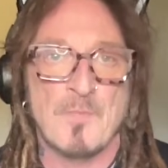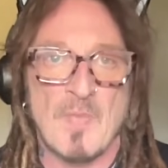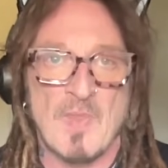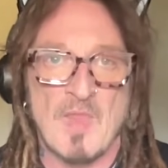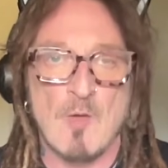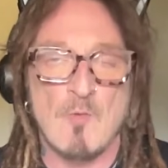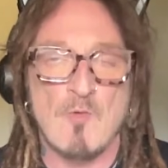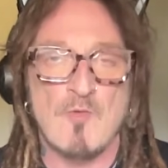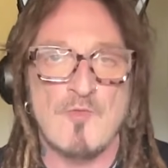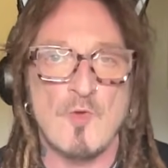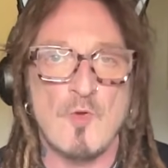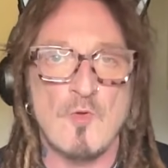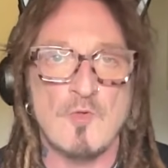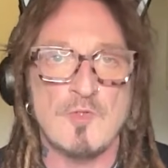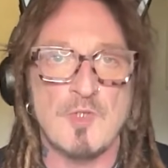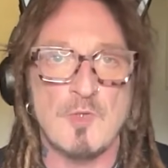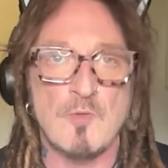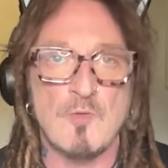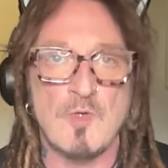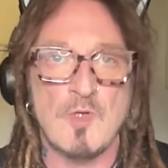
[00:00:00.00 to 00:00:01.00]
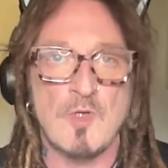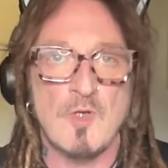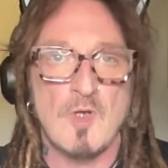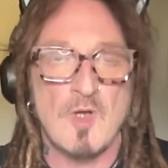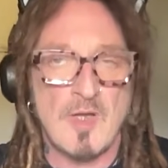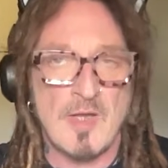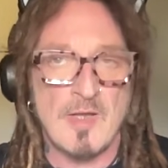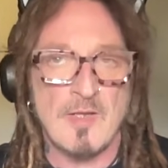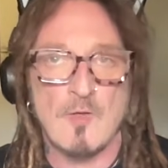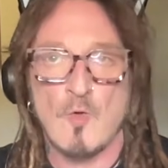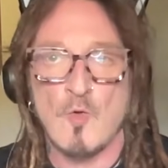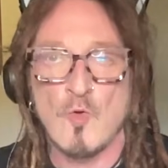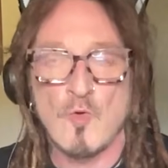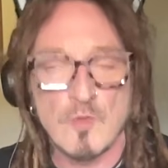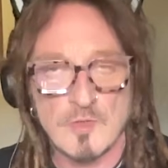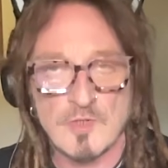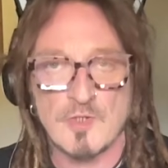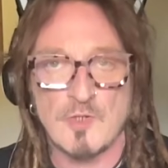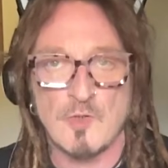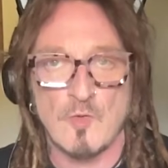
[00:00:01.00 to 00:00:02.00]
Now, if you're doing it like old
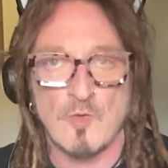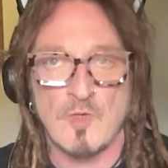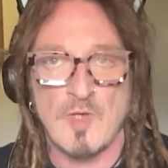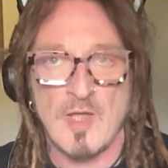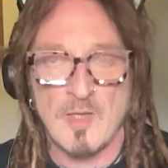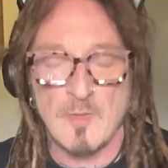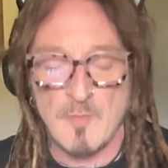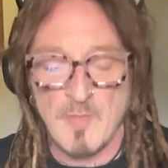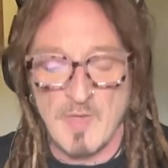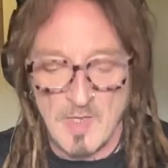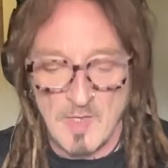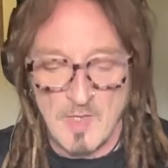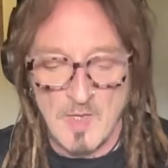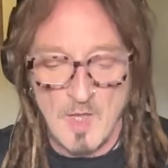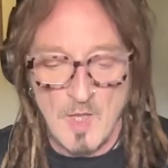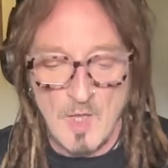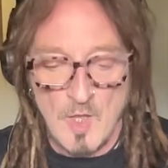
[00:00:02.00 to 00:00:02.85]
school like me,